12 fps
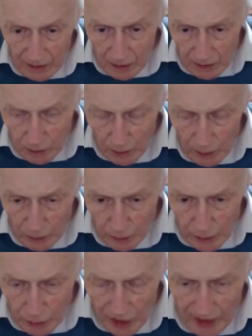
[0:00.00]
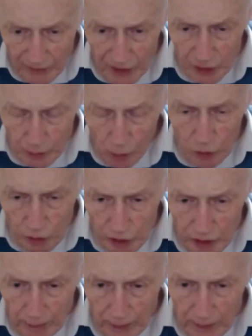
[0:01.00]
we used to have these small
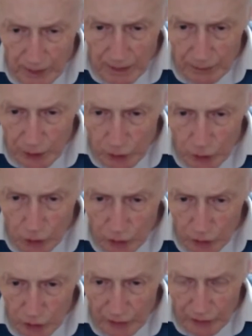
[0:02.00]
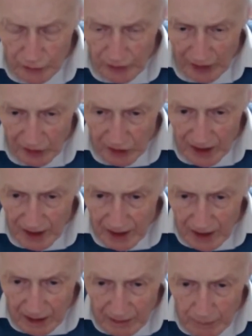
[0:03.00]
group tutorials. In fact,
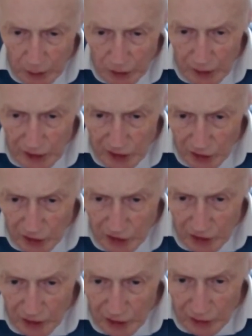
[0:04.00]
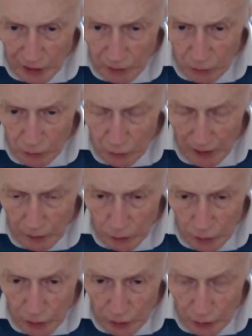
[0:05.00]
mostly just 1 or
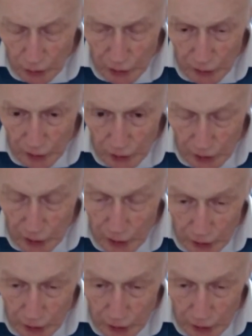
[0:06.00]
2, usually 2